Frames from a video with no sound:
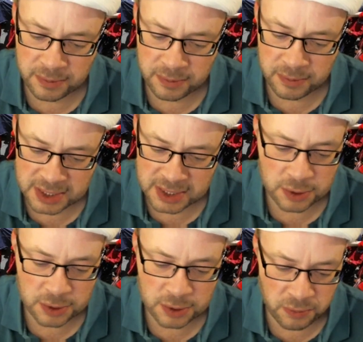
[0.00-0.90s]
to
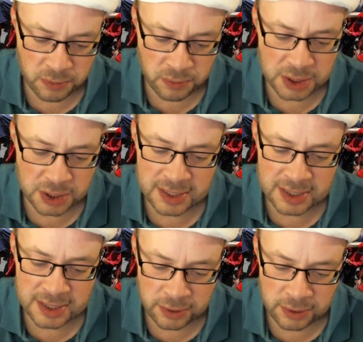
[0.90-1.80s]
originate a
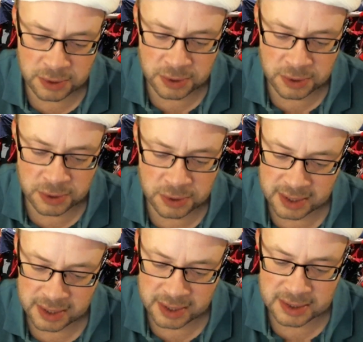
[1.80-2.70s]
good practice,